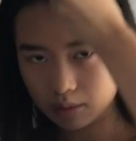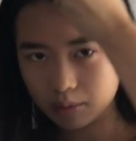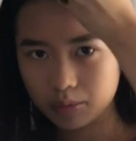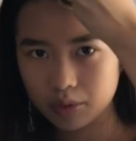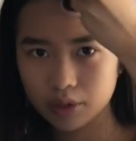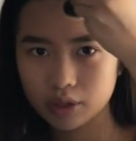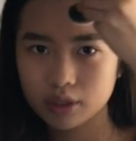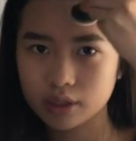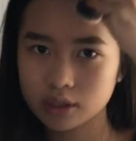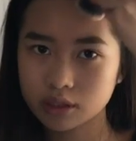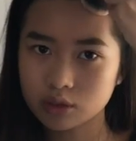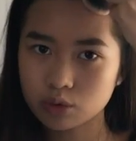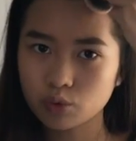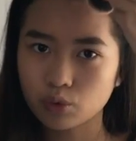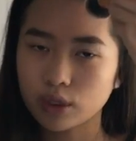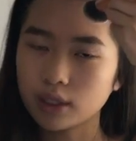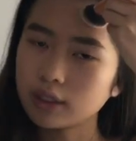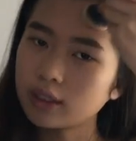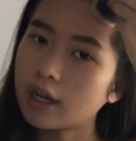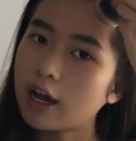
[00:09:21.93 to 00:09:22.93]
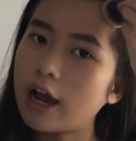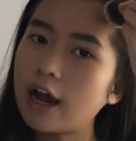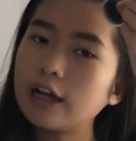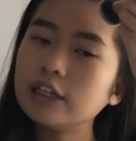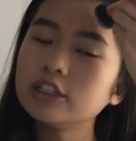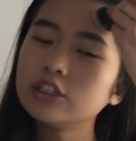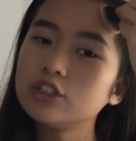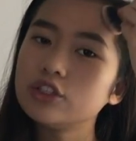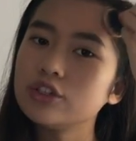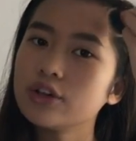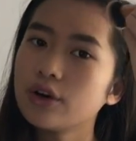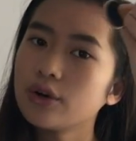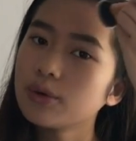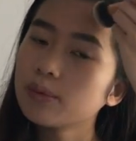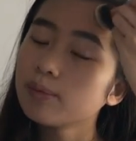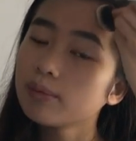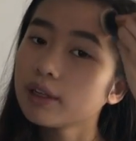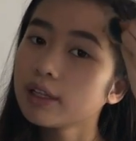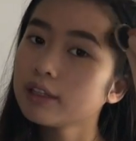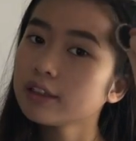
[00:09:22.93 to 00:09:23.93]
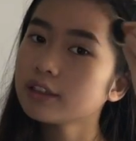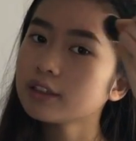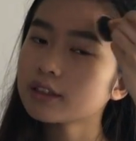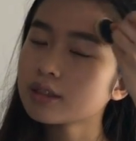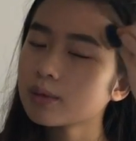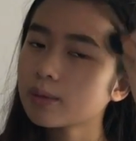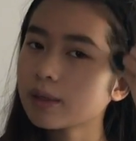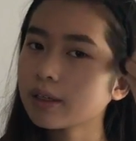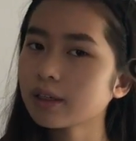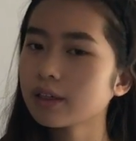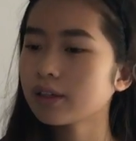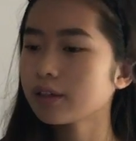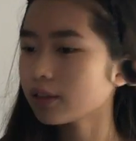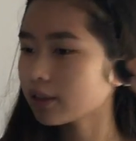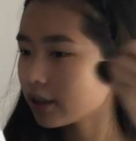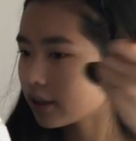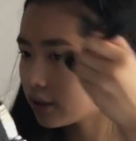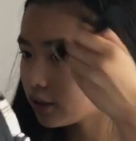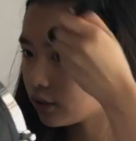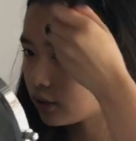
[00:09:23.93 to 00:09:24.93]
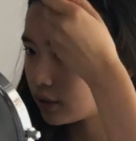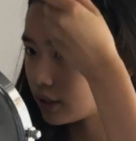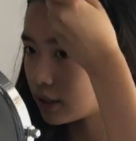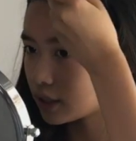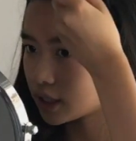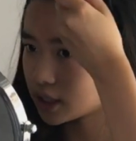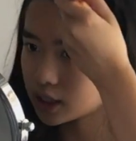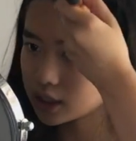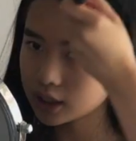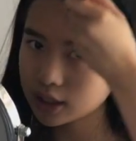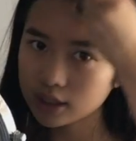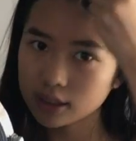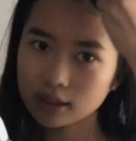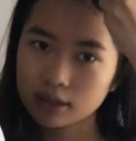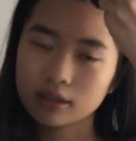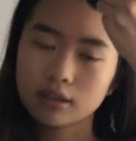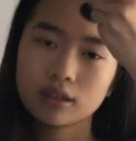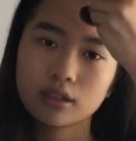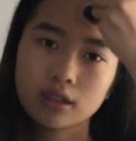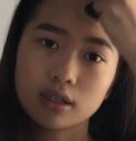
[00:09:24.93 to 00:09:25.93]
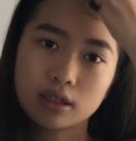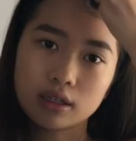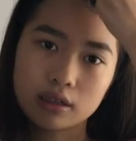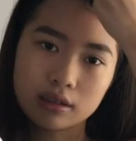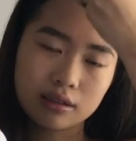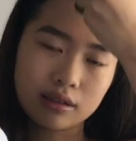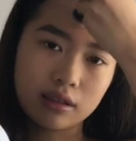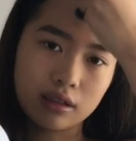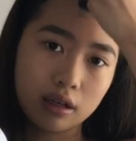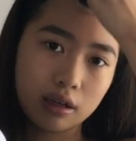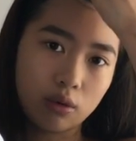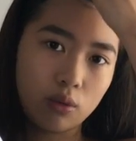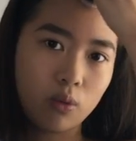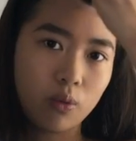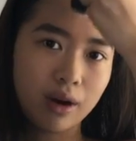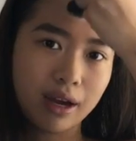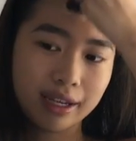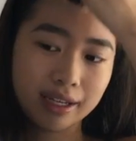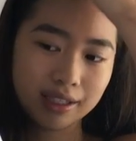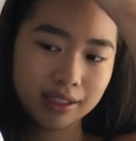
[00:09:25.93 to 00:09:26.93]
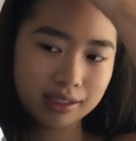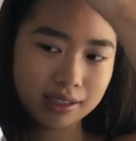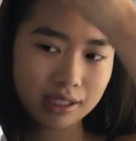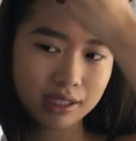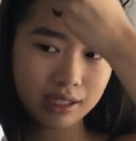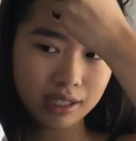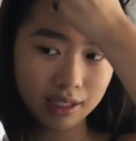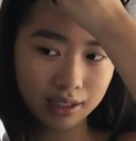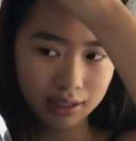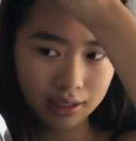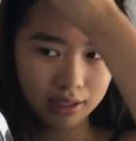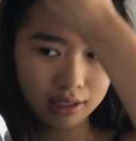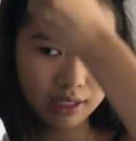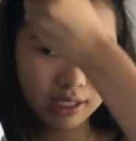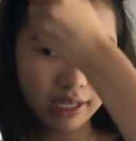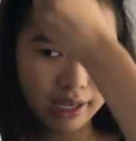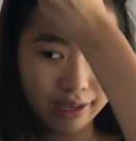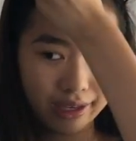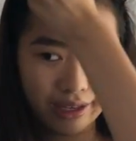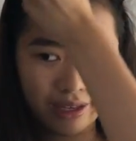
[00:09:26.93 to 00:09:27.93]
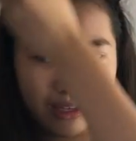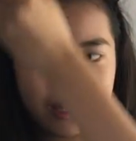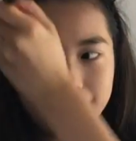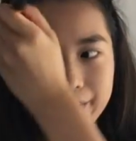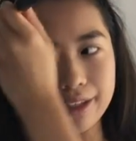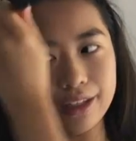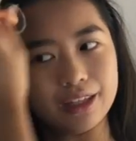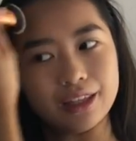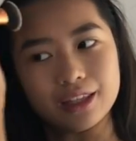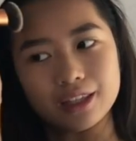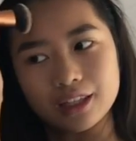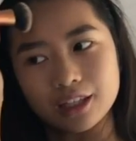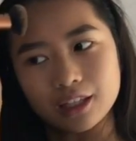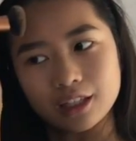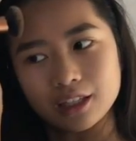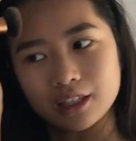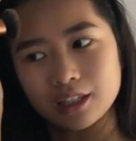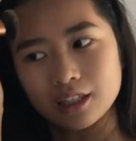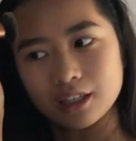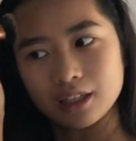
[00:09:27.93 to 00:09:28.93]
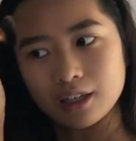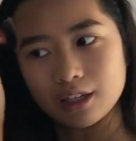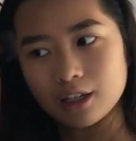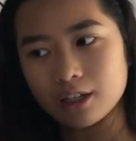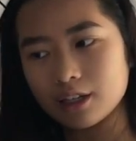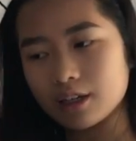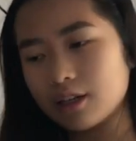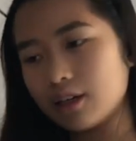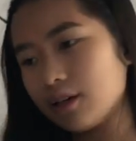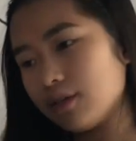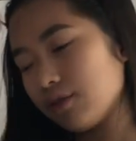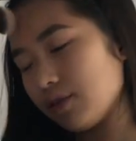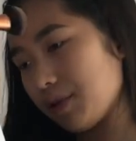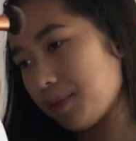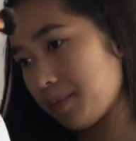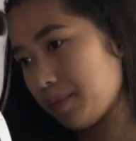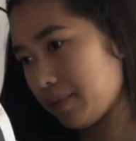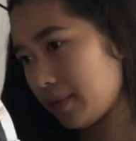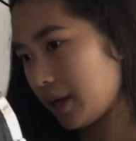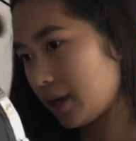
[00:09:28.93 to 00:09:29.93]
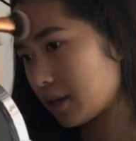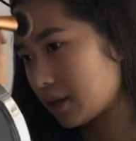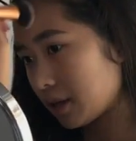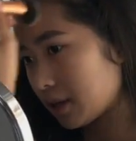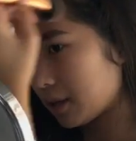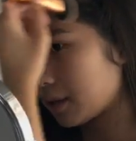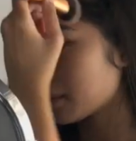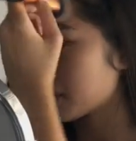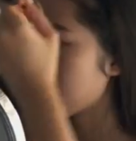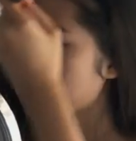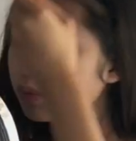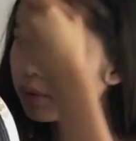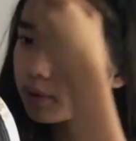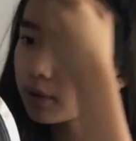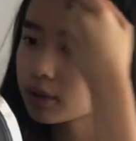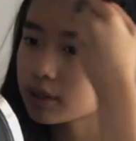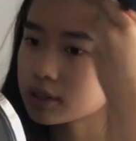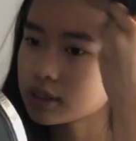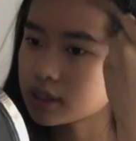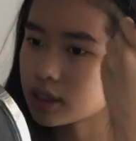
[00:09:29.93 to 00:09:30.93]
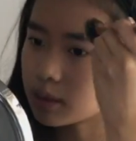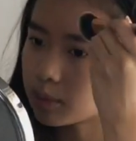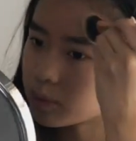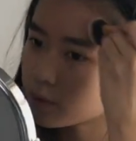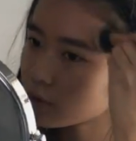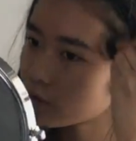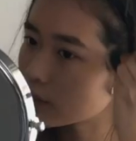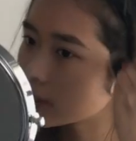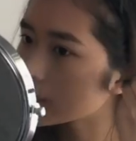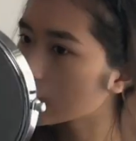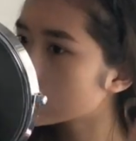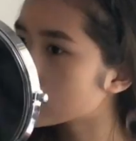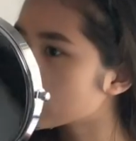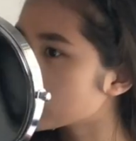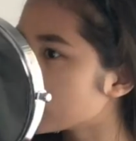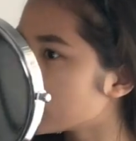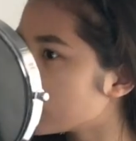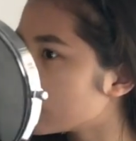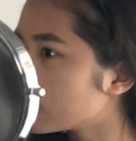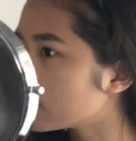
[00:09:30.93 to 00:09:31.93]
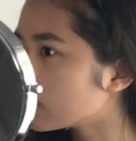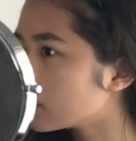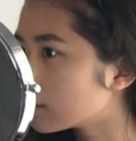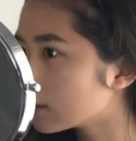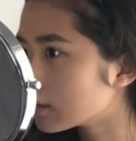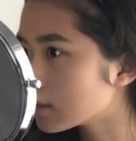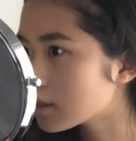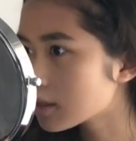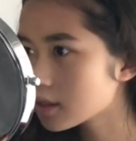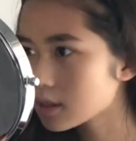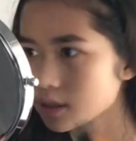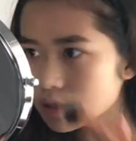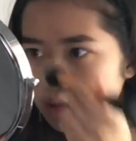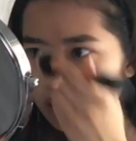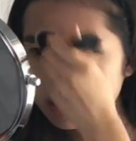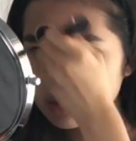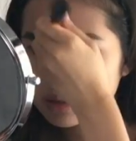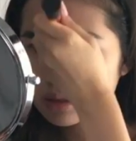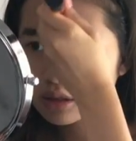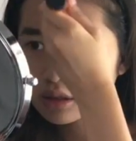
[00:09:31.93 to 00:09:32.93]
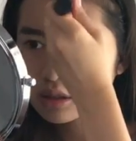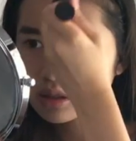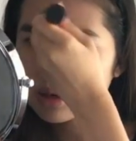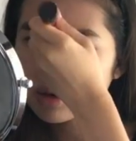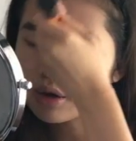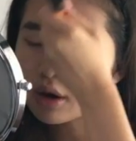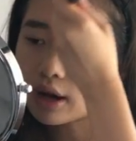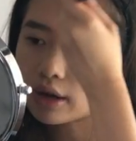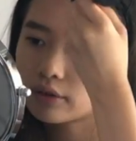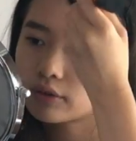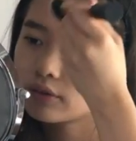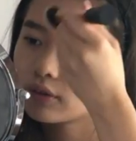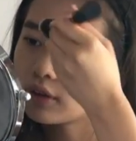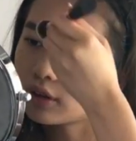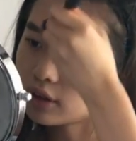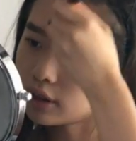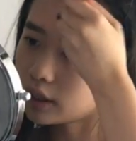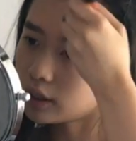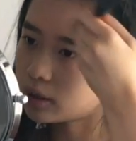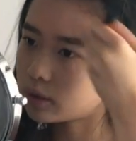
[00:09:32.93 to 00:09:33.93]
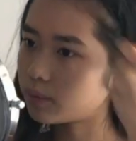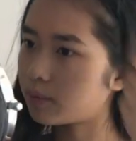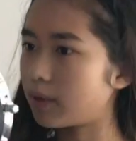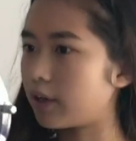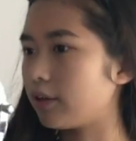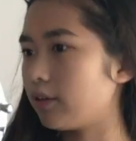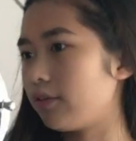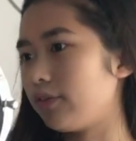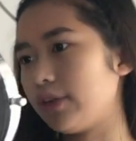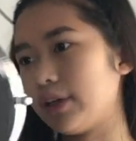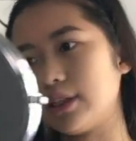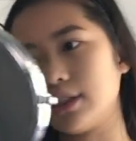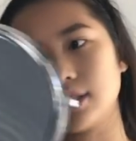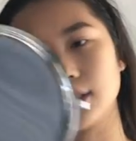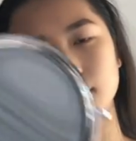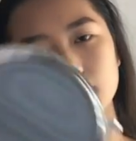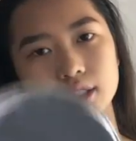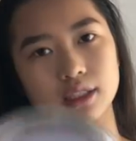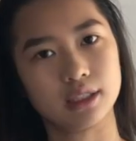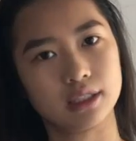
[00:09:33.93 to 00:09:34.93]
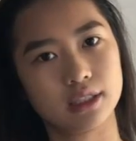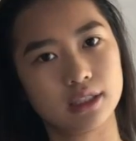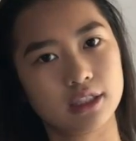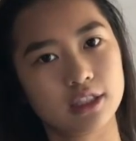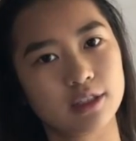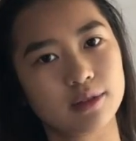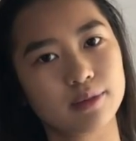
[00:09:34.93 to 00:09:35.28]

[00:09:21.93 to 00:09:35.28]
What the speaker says: because when I don't blend into my hairline, you can see the white and the tan of the makeup separation. So I feel like my face is